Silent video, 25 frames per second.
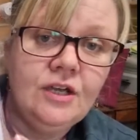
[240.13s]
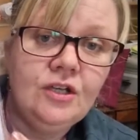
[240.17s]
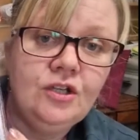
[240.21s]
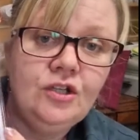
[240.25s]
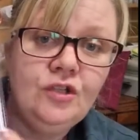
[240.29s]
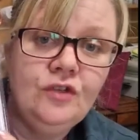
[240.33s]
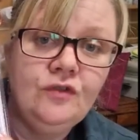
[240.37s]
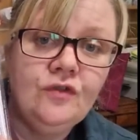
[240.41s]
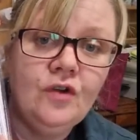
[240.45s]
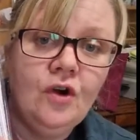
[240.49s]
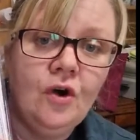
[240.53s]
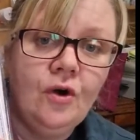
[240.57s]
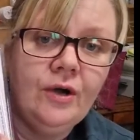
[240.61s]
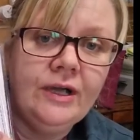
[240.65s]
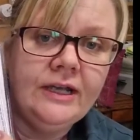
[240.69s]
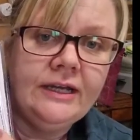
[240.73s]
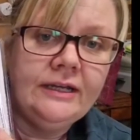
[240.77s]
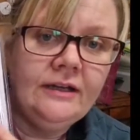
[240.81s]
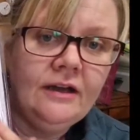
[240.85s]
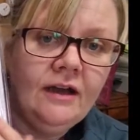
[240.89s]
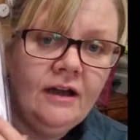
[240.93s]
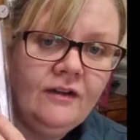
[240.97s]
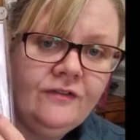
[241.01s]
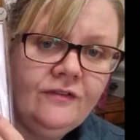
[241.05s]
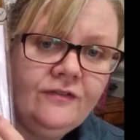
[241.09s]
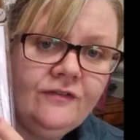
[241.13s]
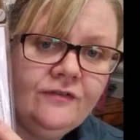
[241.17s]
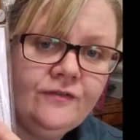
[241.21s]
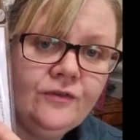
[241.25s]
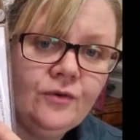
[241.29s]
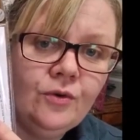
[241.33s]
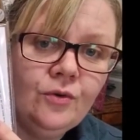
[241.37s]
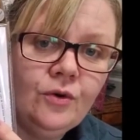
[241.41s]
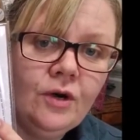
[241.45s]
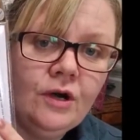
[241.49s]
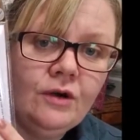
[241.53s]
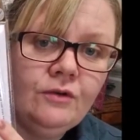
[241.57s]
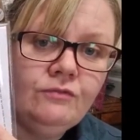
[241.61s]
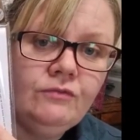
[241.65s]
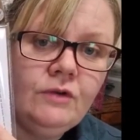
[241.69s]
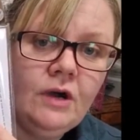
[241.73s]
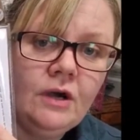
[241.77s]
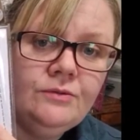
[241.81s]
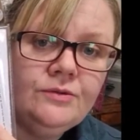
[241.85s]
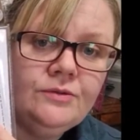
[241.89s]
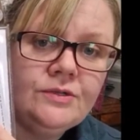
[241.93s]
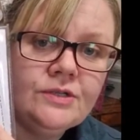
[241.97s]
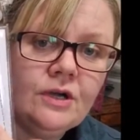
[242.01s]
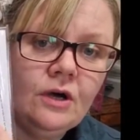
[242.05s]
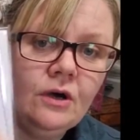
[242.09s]
you've got enough for a
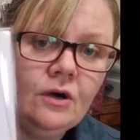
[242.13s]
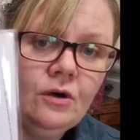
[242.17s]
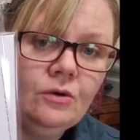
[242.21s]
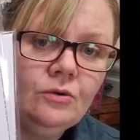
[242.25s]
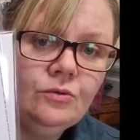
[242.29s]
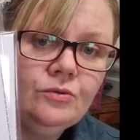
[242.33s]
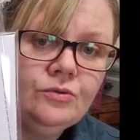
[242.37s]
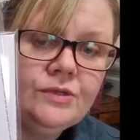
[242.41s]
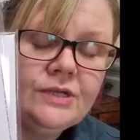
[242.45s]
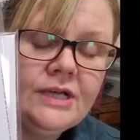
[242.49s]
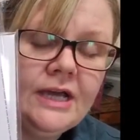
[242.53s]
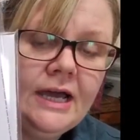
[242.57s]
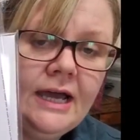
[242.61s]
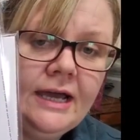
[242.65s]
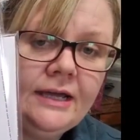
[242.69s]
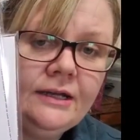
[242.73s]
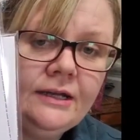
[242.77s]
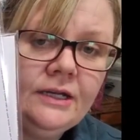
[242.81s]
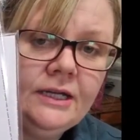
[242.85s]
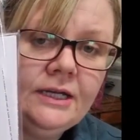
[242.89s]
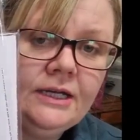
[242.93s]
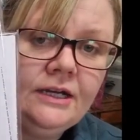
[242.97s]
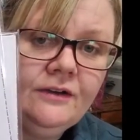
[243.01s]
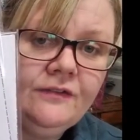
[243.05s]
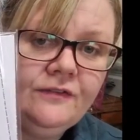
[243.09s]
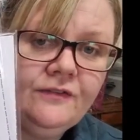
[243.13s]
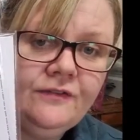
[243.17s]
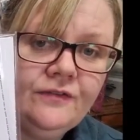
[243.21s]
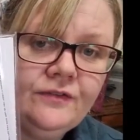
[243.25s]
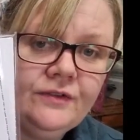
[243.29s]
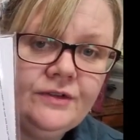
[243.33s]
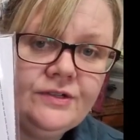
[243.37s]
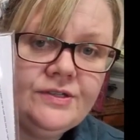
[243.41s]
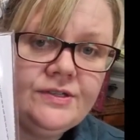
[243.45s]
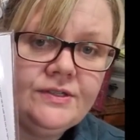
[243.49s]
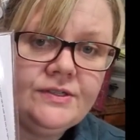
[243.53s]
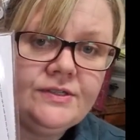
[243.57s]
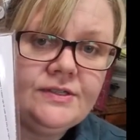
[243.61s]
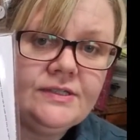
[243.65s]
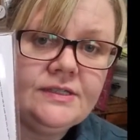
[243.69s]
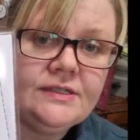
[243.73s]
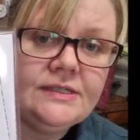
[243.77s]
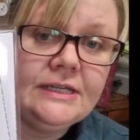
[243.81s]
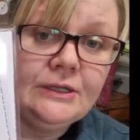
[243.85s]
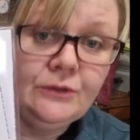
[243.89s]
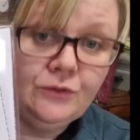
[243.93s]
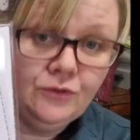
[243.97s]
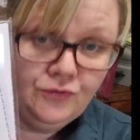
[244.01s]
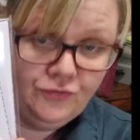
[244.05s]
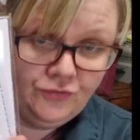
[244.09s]
rose gold and enough for a
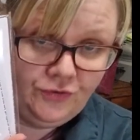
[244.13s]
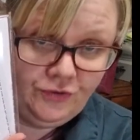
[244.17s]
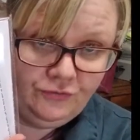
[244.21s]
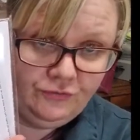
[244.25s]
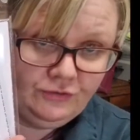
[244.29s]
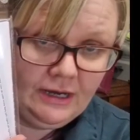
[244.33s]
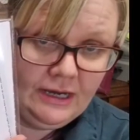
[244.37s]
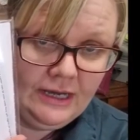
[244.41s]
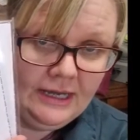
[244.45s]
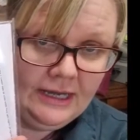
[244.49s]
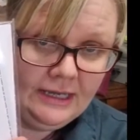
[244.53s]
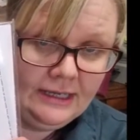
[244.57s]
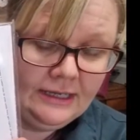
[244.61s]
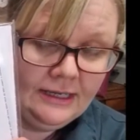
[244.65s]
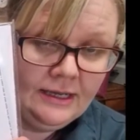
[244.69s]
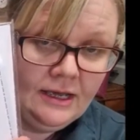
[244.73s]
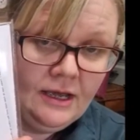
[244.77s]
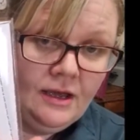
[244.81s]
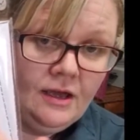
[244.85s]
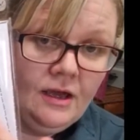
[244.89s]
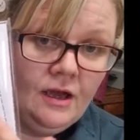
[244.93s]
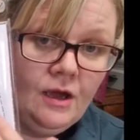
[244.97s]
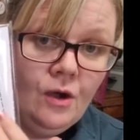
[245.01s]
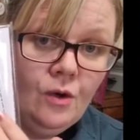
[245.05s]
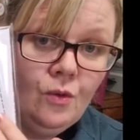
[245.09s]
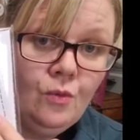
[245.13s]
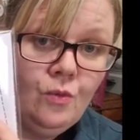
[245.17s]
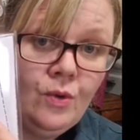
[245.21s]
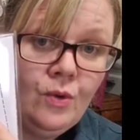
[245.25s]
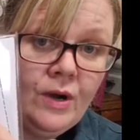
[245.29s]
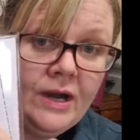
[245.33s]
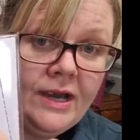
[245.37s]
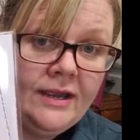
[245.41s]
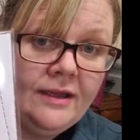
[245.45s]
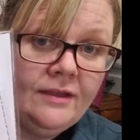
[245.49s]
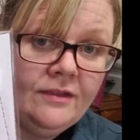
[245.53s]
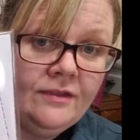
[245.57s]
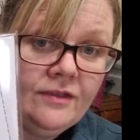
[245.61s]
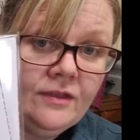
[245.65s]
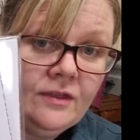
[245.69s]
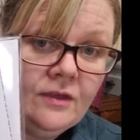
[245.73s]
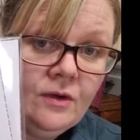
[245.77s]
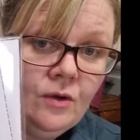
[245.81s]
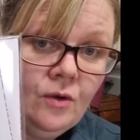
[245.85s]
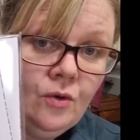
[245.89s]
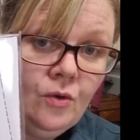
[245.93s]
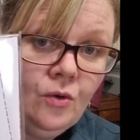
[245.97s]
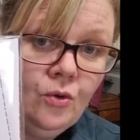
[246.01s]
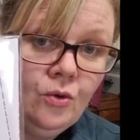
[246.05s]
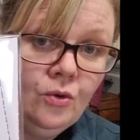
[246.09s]
silver ring with
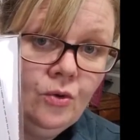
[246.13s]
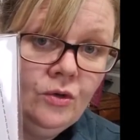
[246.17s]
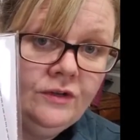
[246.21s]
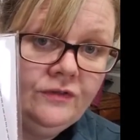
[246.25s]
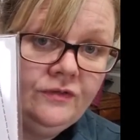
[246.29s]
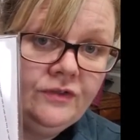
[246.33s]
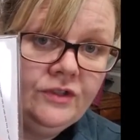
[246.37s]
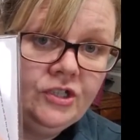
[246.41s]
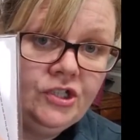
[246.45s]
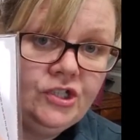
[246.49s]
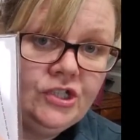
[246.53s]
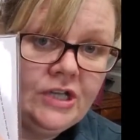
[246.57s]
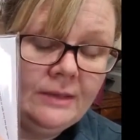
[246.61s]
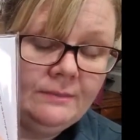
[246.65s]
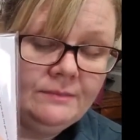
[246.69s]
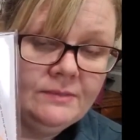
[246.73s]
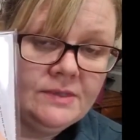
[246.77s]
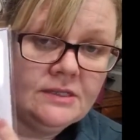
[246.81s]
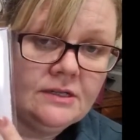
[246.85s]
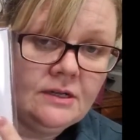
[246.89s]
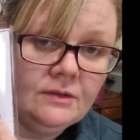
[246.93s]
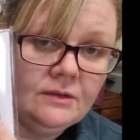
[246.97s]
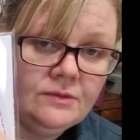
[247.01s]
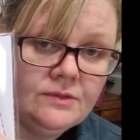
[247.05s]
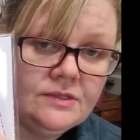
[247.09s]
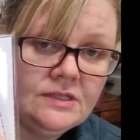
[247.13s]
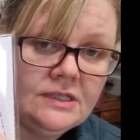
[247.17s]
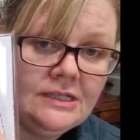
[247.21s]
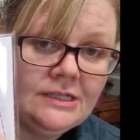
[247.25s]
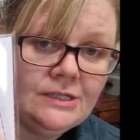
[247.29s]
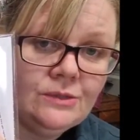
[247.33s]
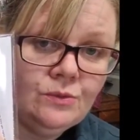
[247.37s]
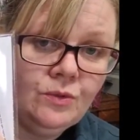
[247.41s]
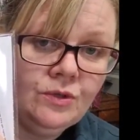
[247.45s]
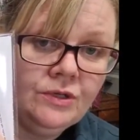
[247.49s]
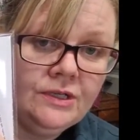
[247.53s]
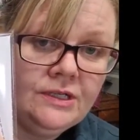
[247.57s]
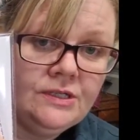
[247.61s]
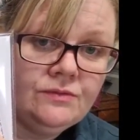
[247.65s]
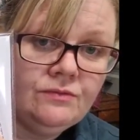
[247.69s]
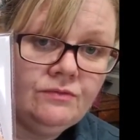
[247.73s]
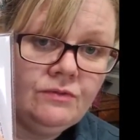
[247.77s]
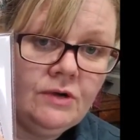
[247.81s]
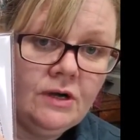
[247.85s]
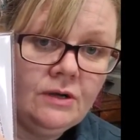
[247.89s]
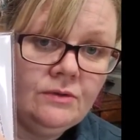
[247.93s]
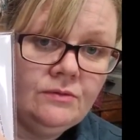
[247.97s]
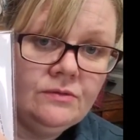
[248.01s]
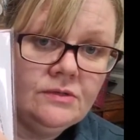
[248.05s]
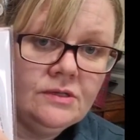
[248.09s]
all of the gemstones. This one is
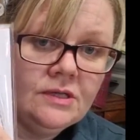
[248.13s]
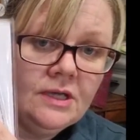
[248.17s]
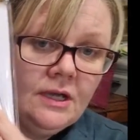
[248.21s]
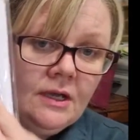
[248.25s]
rose